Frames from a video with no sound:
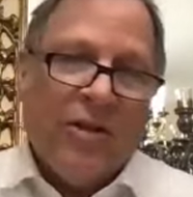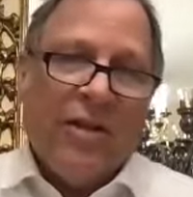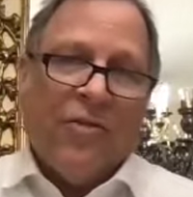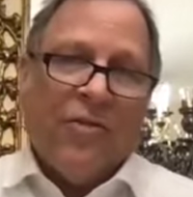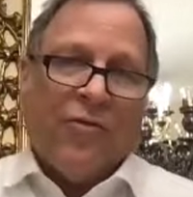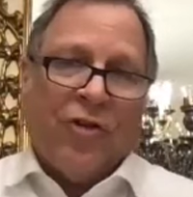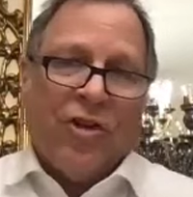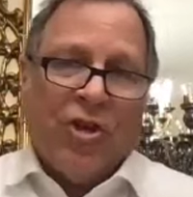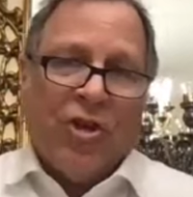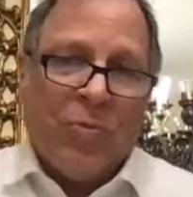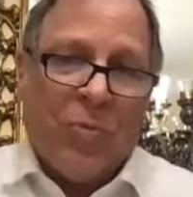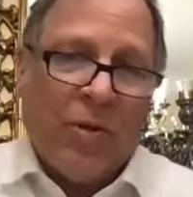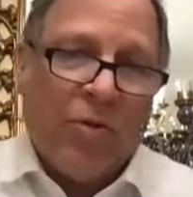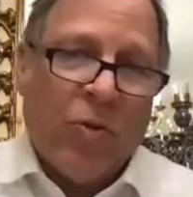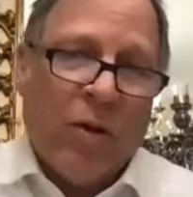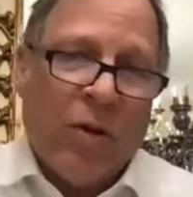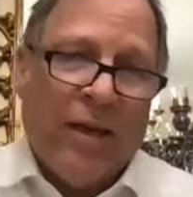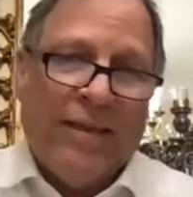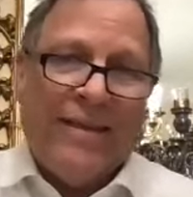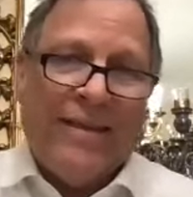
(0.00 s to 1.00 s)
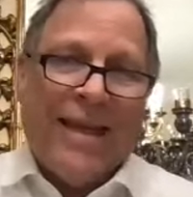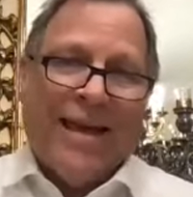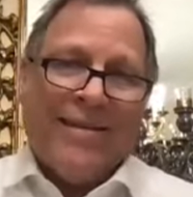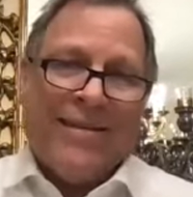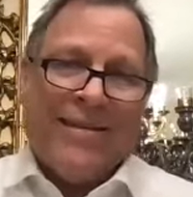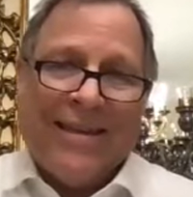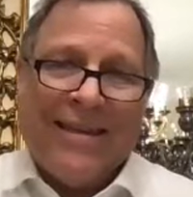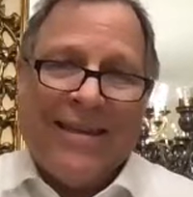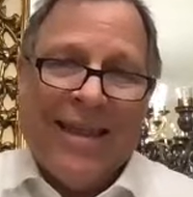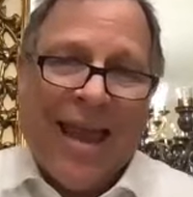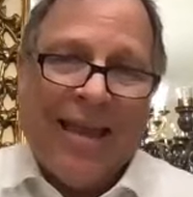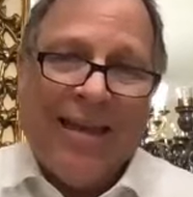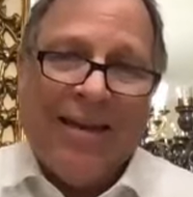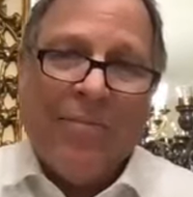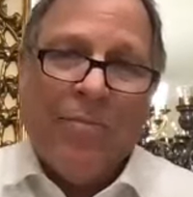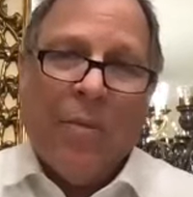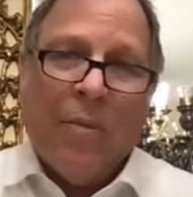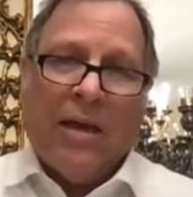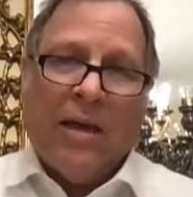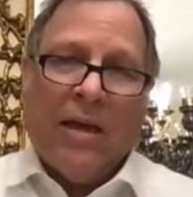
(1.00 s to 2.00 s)
difference between
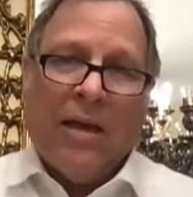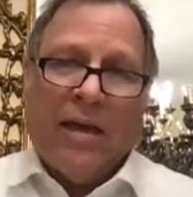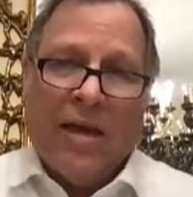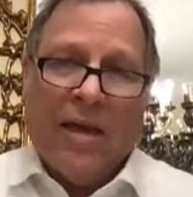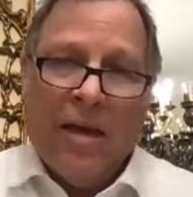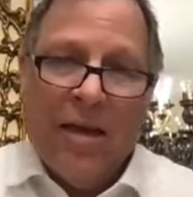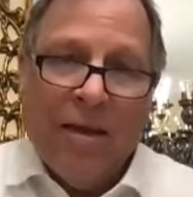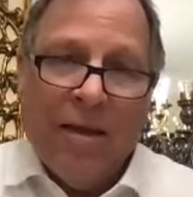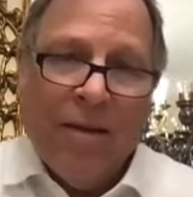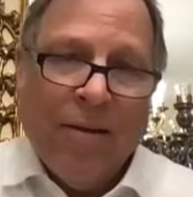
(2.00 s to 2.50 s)
designated money